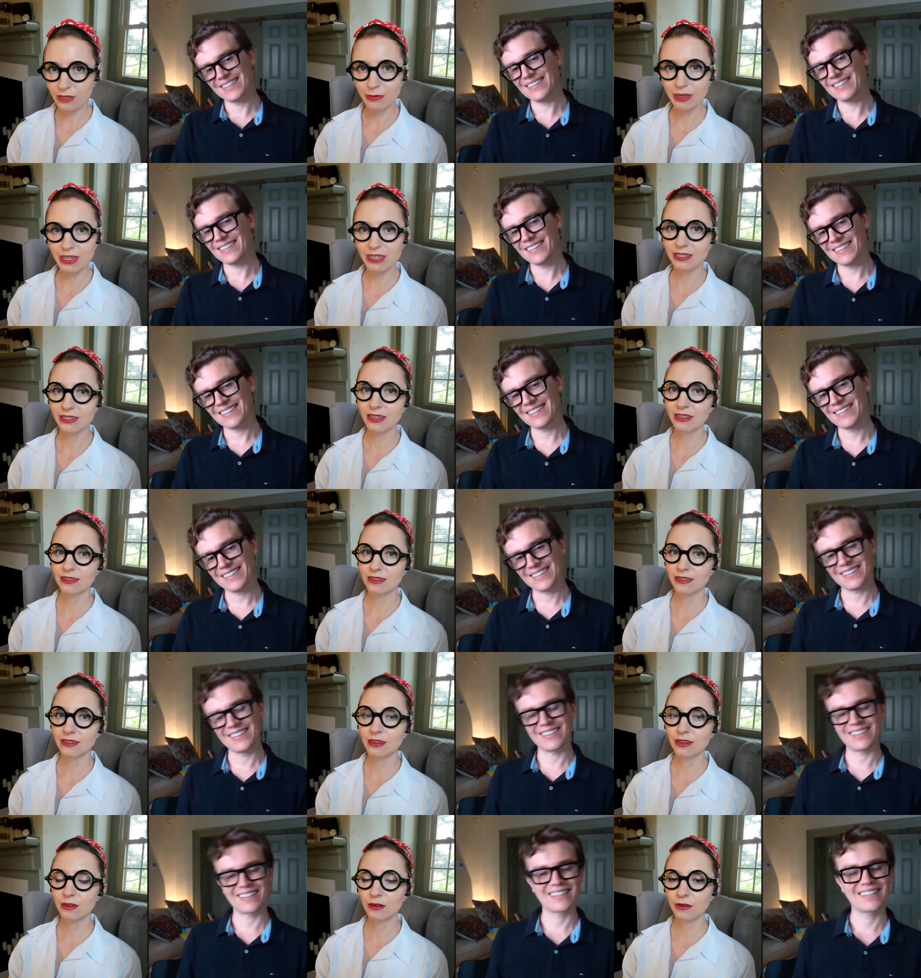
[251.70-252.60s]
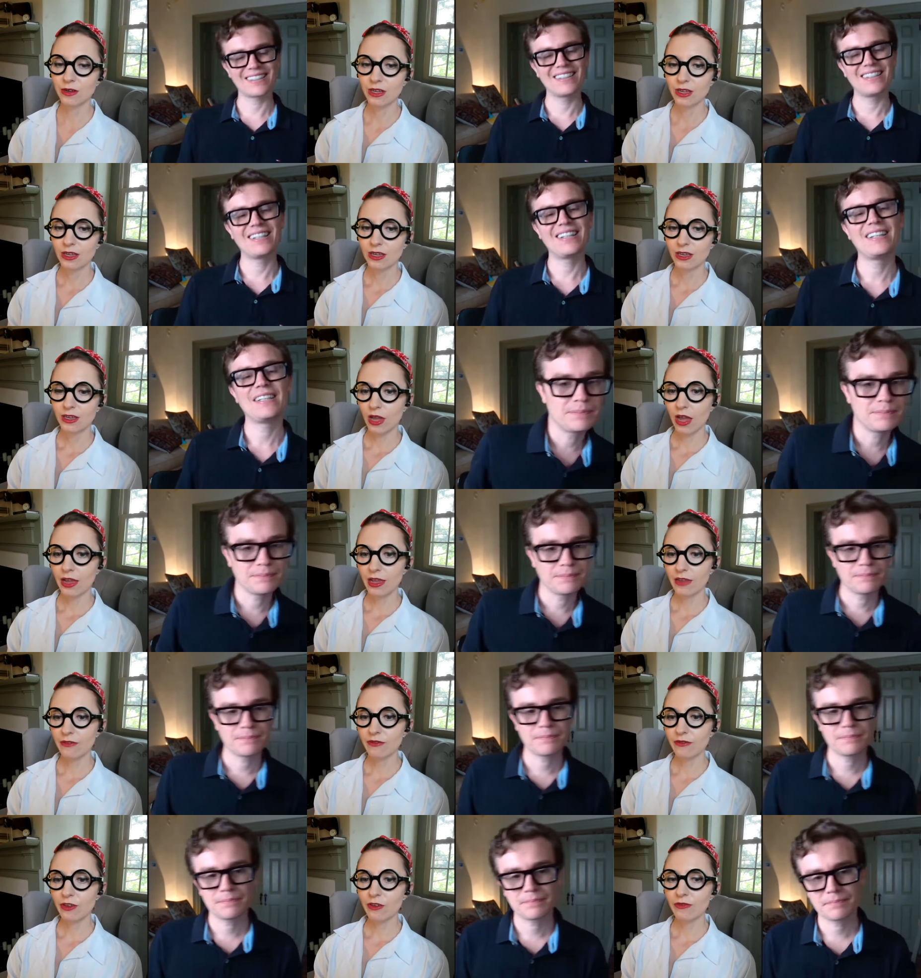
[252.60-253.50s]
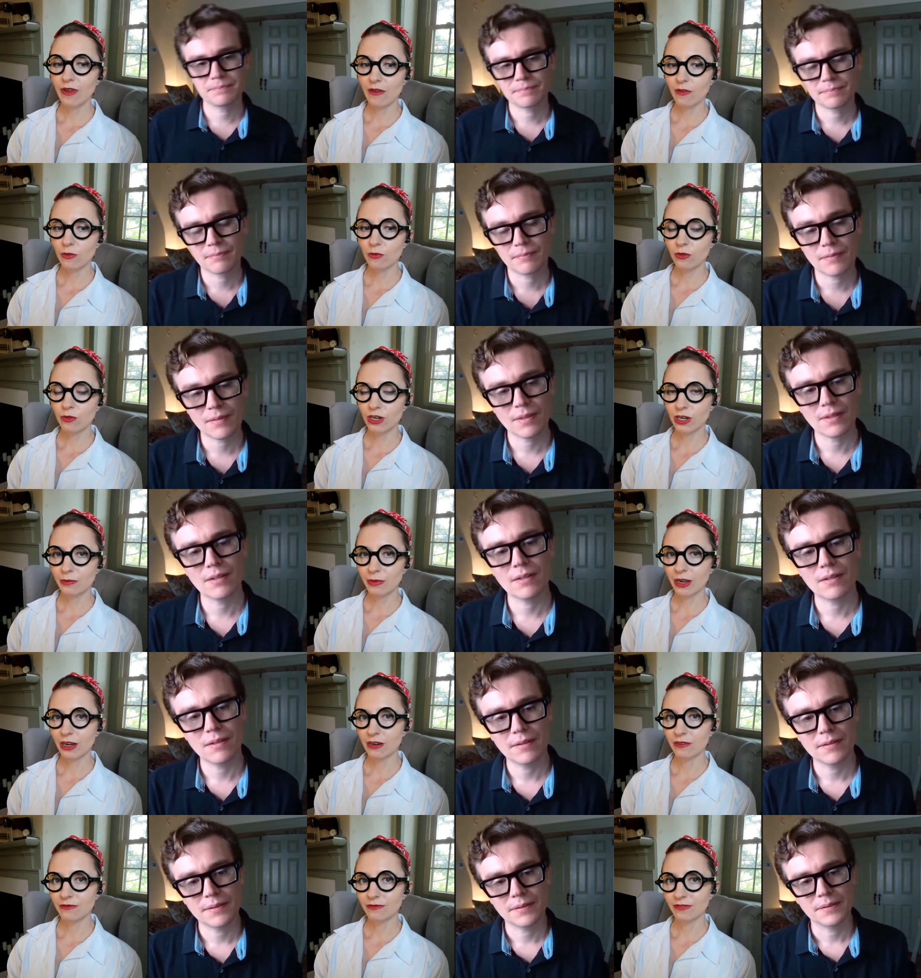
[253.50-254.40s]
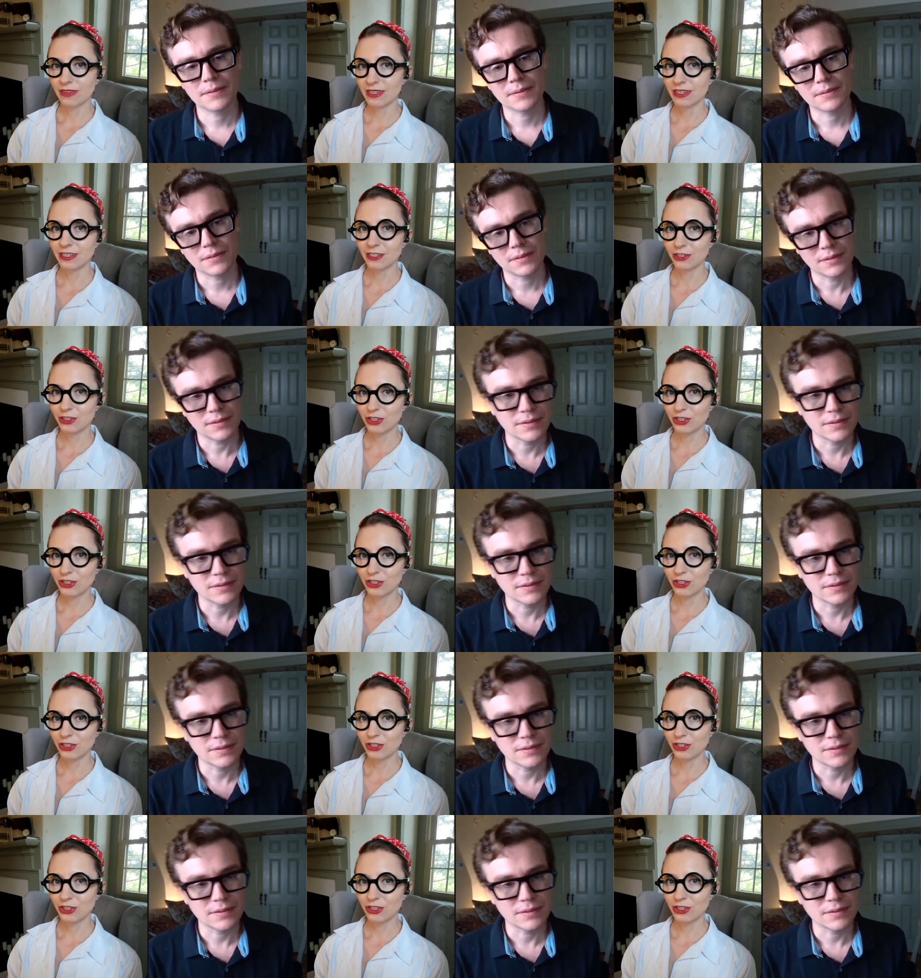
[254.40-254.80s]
Speaker 1: makes sense. So if you've ever worn a pair of vintage